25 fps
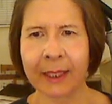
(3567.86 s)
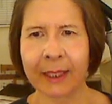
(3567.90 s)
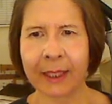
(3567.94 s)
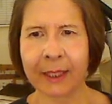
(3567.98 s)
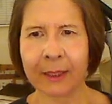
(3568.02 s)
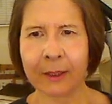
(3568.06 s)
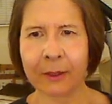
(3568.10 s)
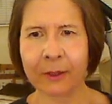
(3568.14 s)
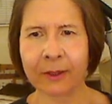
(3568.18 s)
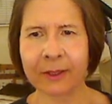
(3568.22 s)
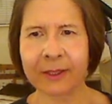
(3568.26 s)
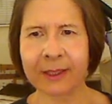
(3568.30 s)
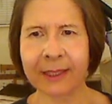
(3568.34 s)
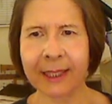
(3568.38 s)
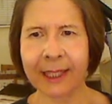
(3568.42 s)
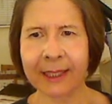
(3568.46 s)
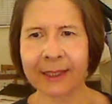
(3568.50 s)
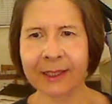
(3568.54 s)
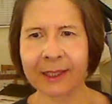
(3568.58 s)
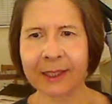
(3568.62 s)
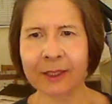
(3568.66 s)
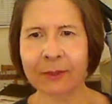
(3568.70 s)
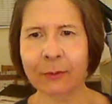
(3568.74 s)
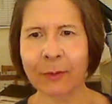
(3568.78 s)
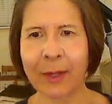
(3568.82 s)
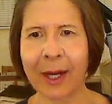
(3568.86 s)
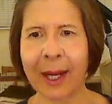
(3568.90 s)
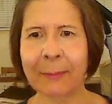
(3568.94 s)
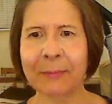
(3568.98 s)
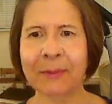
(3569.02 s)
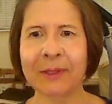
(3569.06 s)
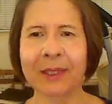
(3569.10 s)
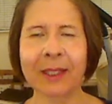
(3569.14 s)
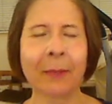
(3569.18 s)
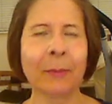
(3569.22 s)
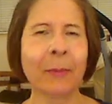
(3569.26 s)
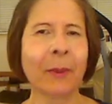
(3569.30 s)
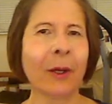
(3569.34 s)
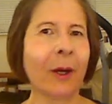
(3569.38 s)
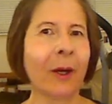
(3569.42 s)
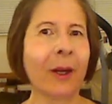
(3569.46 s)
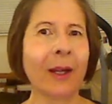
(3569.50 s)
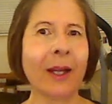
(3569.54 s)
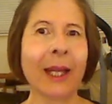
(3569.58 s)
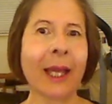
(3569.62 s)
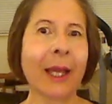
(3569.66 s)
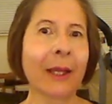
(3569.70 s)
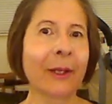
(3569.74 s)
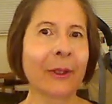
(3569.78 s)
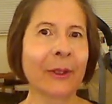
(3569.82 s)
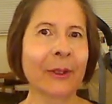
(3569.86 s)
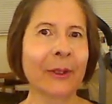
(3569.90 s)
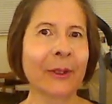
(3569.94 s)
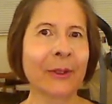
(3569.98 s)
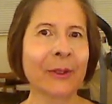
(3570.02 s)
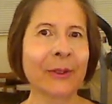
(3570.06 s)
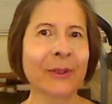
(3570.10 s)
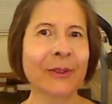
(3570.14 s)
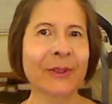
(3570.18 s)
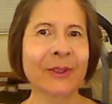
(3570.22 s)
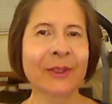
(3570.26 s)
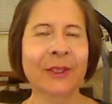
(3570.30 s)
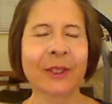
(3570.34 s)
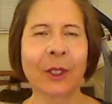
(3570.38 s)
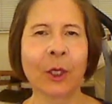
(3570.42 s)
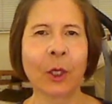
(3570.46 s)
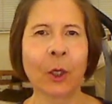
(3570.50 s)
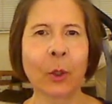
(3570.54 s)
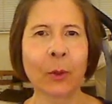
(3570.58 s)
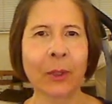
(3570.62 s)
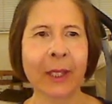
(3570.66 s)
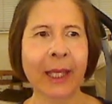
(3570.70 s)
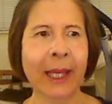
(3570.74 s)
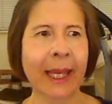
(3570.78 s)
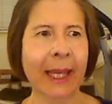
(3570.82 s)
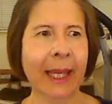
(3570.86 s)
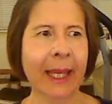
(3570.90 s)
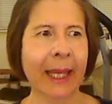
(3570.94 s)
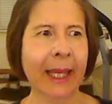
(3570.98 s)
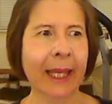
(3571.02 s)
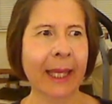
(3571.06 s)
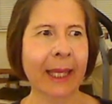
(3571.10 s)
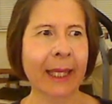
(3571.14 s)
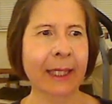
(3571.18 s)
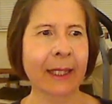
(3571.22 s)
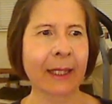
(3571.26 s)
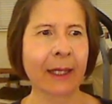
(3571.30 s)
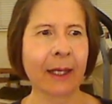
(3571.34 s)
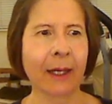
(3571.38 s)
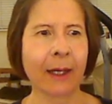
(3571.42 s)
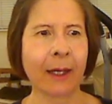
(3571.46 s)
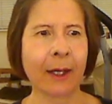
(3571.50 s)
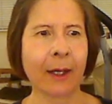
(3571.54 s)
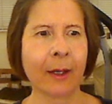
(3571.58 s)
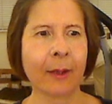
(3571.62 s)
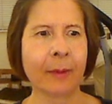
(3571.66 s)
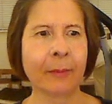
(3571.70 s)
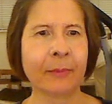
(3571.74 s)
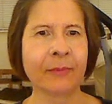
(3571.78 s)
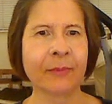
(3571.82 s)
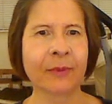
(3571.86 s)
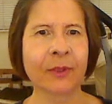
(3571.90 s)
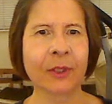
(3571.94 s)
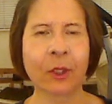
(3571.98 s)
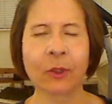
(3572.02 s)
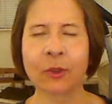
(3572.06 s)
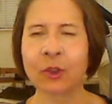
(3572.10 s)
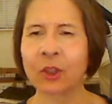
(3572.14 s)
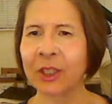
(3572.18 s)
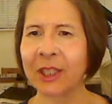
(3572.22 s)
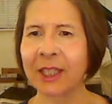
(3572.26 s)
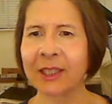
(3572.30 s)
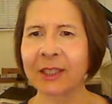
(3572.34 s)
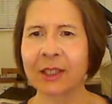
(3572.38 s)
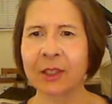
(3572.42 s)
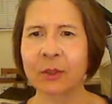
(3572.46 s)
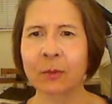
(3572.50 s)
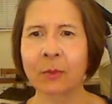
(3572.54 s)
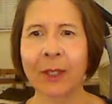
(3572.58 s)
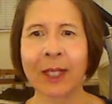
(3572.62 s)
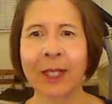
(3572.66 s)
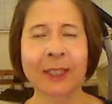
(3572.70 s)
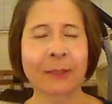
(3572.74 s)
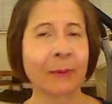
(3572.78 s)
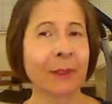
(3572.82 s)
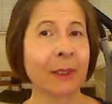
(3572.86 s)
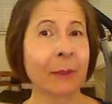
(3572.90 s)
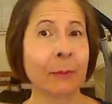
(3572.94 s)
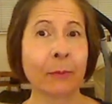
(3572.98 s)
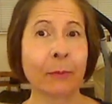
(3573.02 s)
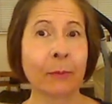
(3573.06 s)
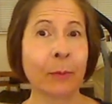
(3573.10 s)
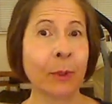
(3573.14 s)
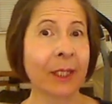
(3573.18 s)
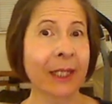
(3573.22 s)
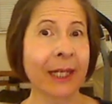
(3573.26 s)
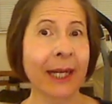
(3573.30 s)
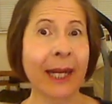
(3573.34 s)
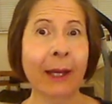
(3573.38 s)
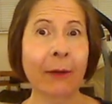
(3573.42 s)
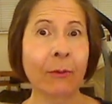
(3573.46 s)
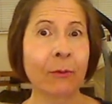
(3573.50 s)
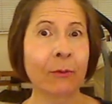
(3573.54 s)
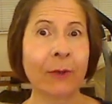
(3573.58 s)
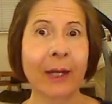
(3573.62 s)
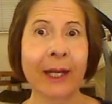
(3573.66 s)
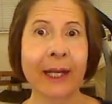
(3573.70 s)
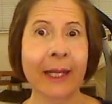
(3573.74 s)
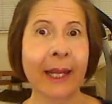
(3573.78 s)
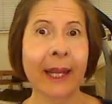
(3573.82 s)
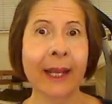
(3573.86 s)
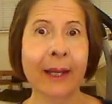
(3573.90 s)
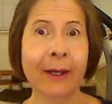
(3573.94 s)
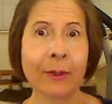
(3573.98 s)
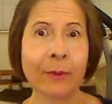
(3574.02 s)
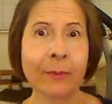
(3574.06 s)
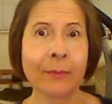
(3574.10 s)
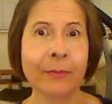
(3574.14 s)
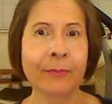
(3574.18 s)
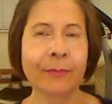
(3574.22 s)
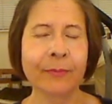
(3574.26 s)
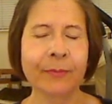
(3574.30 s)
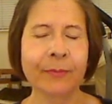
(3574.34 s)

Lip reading: It looks like this wraps up our letters. Okay, so Jesus wants me to put it out right now?